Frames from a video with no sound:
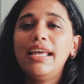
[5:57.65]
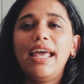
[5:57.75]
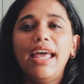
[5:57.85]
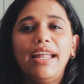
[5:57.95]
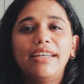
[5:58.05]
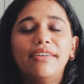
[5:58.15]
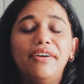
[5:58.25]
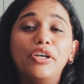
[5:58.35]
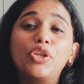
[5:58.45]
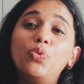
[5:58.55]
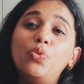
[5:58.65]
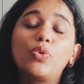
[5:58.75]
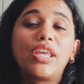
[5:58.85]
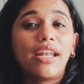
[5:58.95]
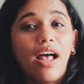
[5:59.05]
and you
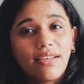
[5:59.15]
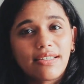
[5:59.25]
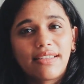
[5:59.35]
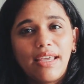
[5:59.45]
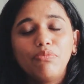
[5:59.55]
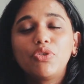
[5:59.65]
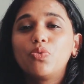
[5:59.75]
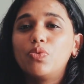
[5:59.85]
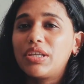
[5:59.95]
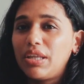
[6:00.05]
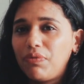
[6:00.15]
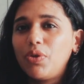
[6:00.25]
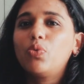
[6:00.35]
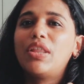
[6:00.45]
can ask them to give you